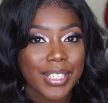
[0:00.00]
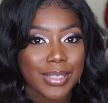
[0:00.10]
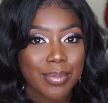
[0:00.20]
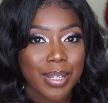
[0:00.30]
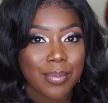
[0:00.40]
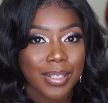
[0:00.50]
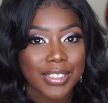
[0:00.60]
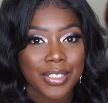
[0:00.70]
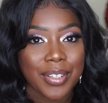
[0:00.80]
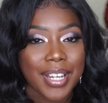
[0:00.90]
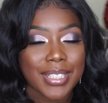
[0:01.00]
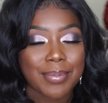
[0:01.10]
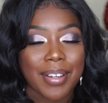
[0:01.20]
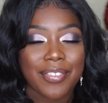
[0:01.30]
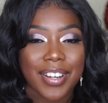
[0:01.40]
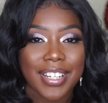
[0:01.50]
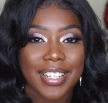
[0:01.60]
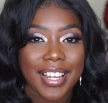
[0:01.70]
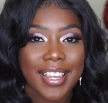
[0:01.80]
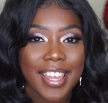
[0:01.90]
is being brought to you guys by friday
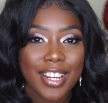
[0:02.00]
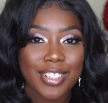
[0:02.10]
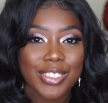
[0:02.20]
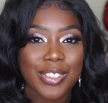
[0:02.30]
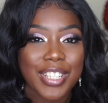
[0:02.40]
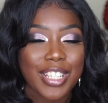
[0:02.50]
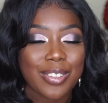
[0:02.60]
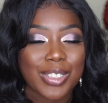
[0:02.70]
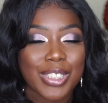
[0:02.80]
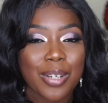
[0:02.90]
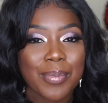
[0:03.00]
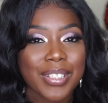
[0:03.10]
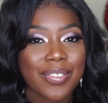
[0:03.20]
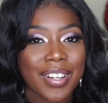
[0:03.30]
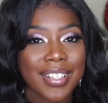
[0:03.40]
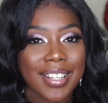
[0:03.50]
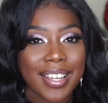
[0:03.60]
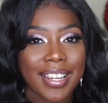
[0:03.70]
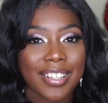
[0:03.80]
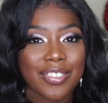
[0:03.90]
night hair so thank you so much friday
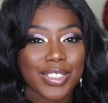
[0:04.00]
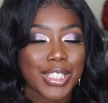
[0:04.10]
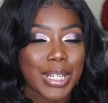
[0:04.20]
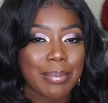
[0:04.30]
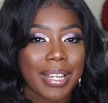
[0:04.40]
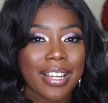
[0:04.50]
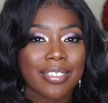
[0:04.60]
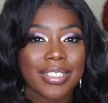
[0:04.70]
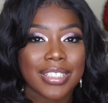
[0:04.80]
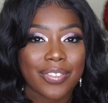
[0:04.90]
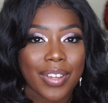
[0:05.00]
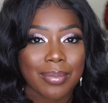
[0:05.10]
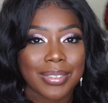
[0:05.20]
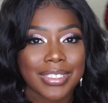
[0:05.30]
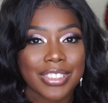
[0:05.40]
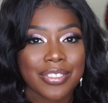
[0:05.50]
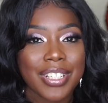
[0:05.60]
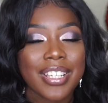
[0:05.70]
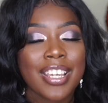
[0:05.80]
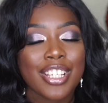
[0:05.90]
night hair for sending me out this fabulous unit